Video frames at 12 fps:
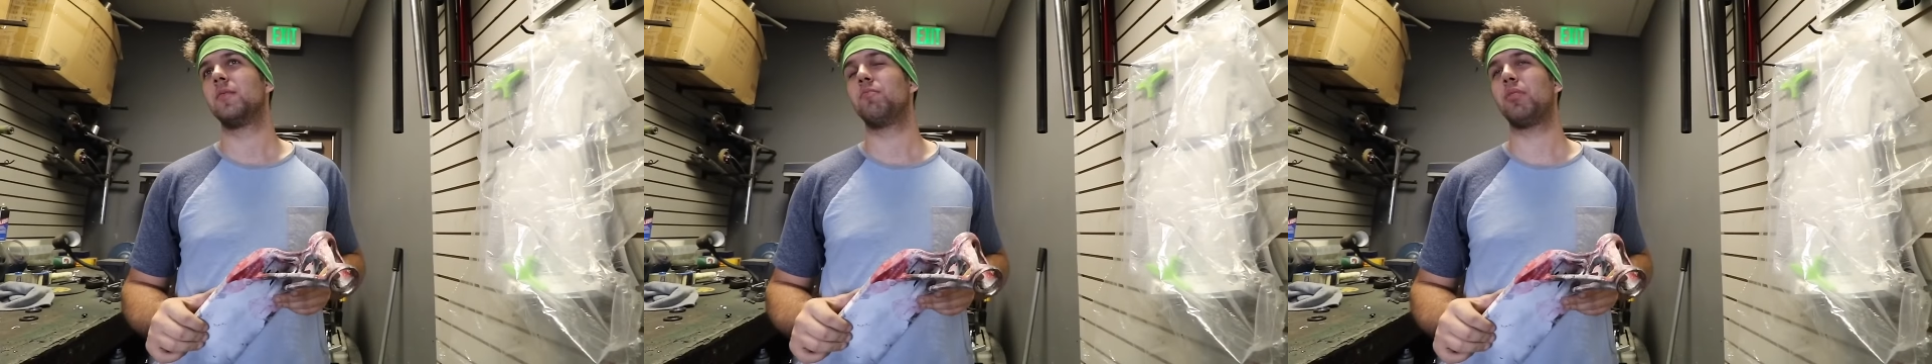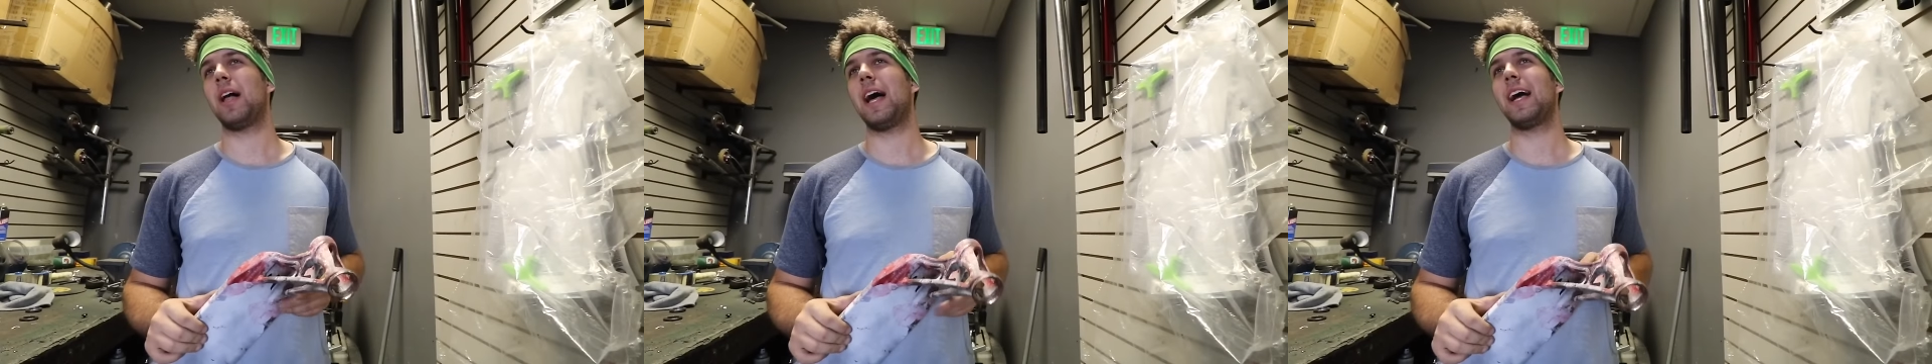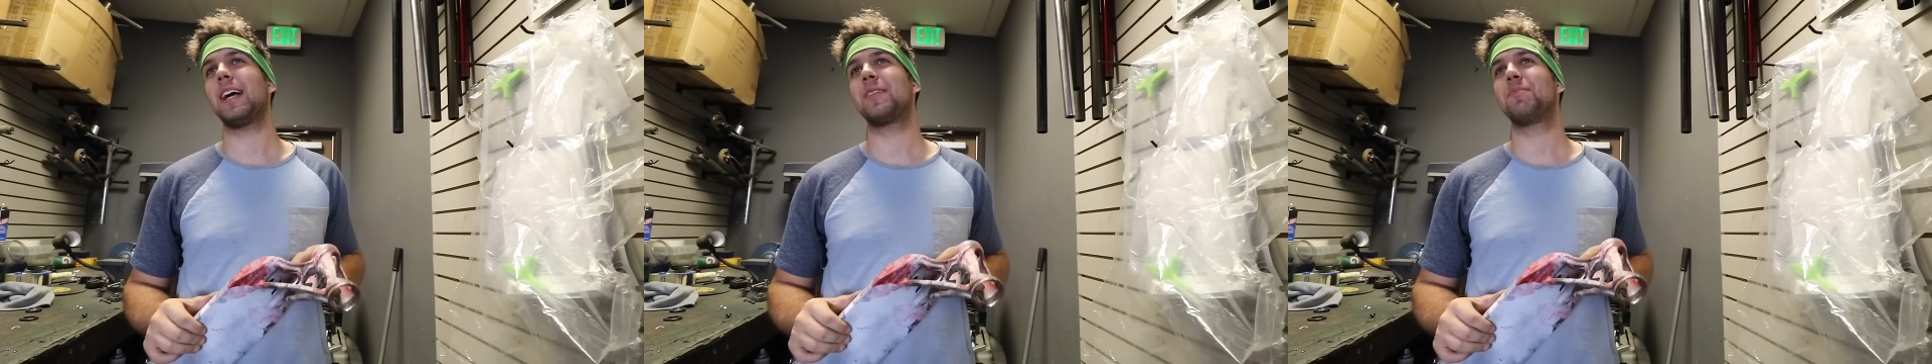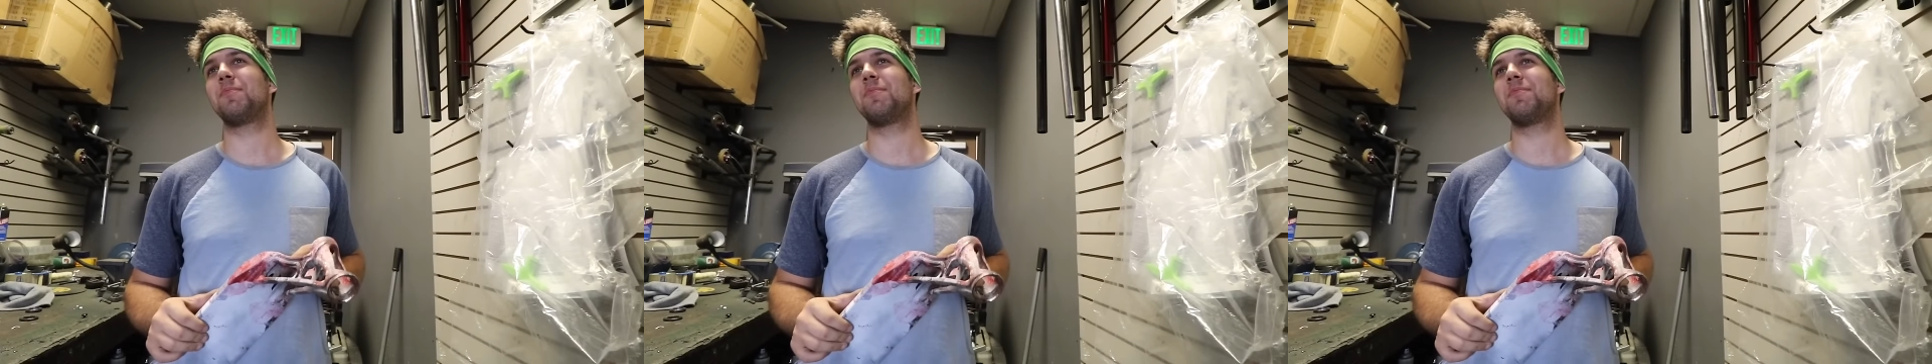Black,
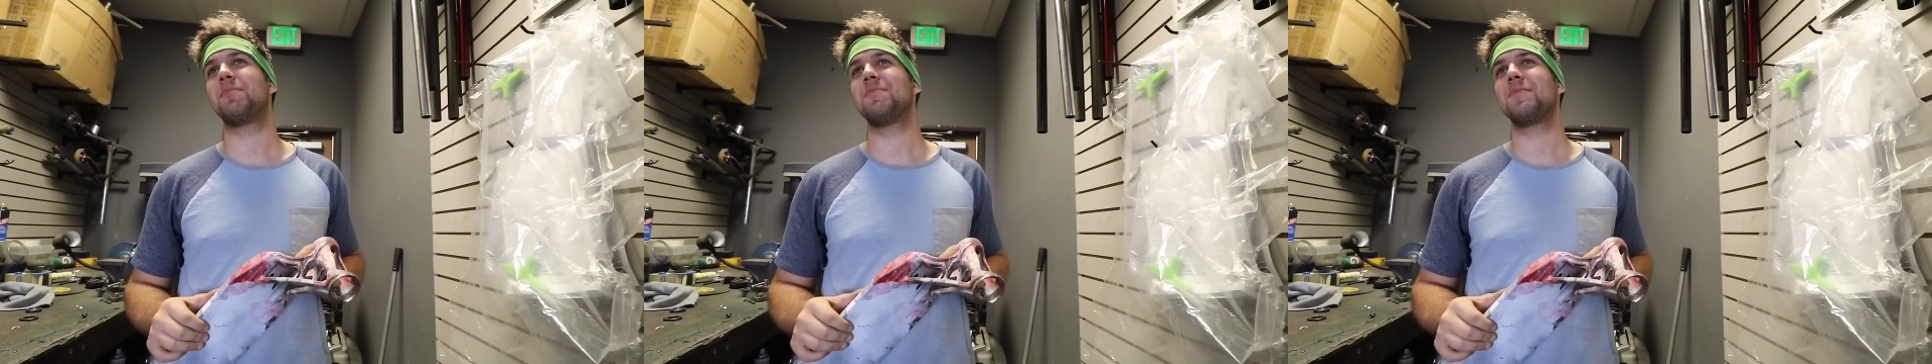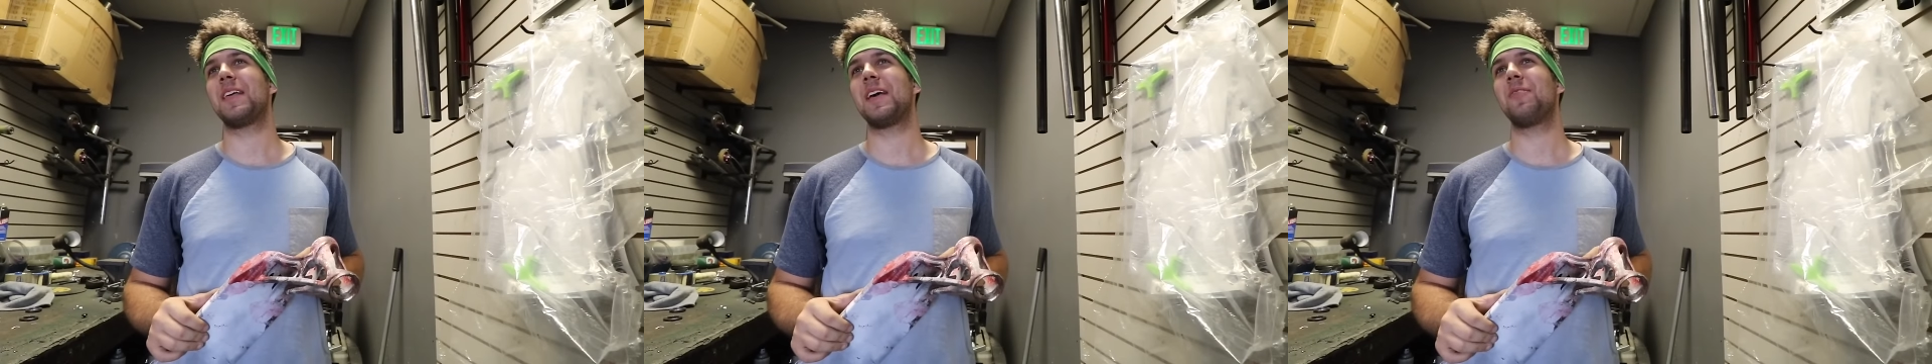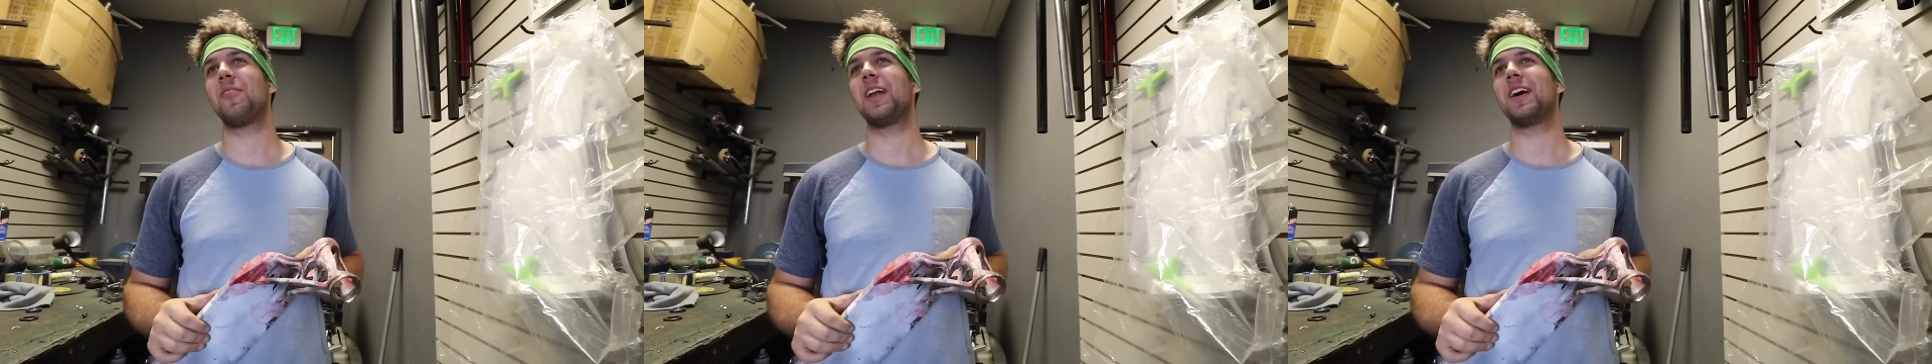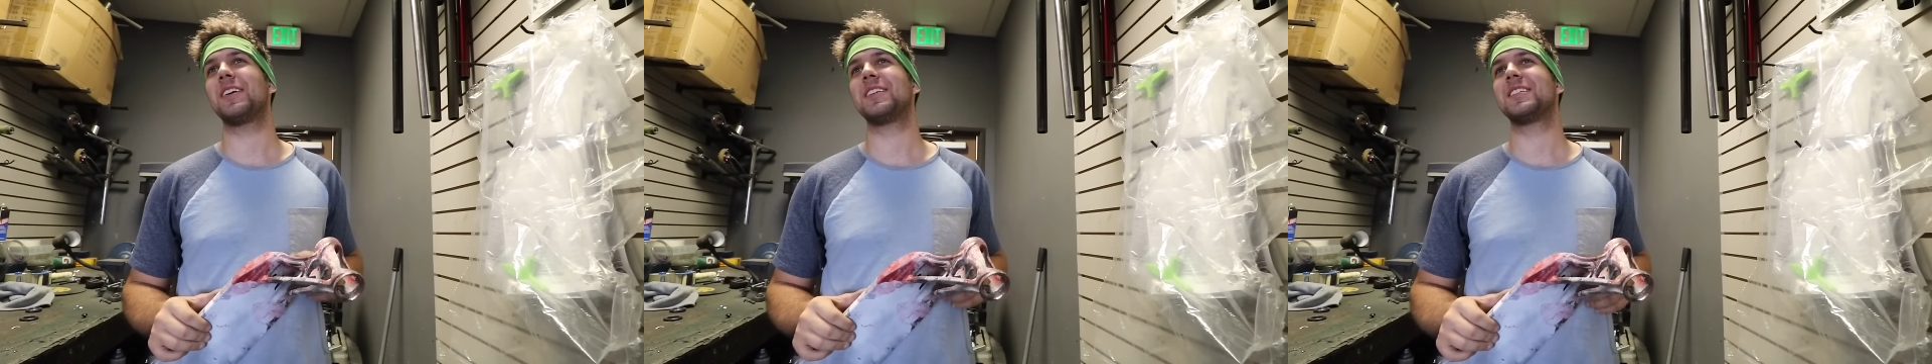black and what
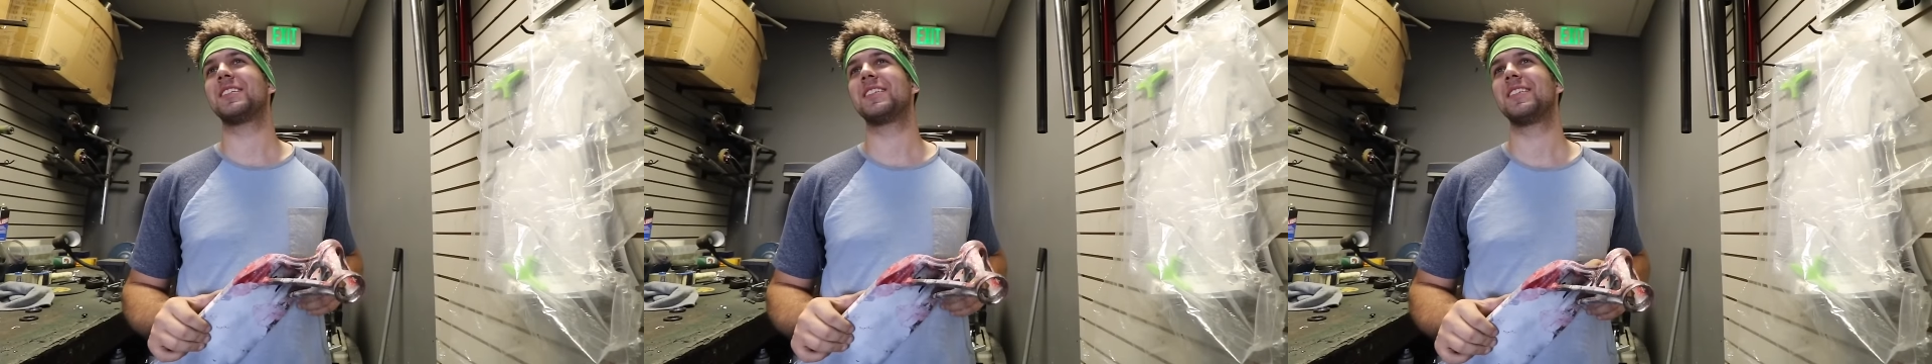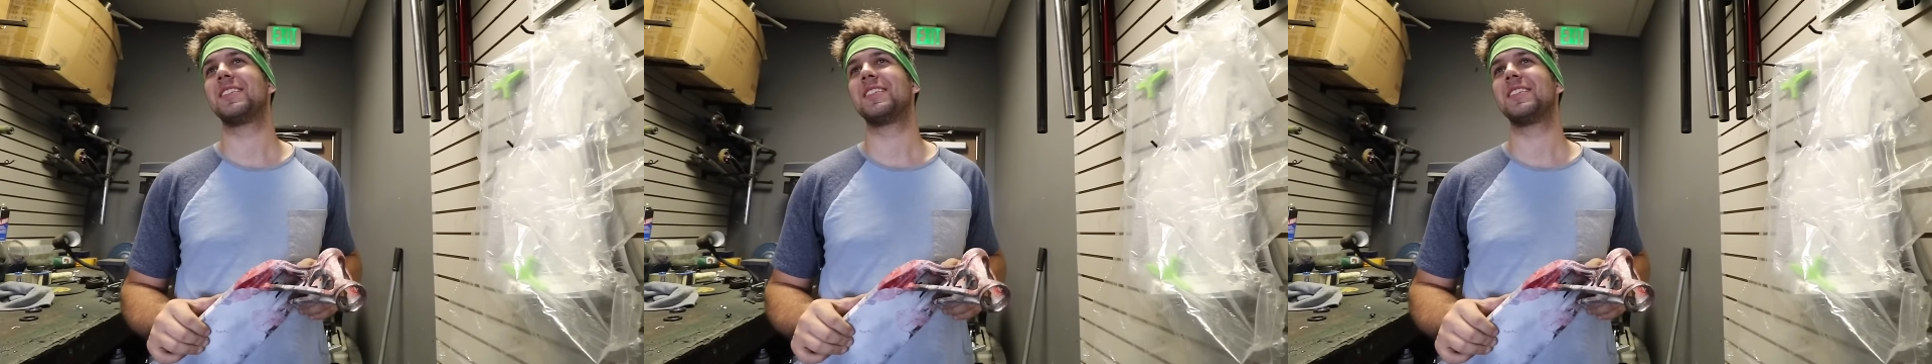else?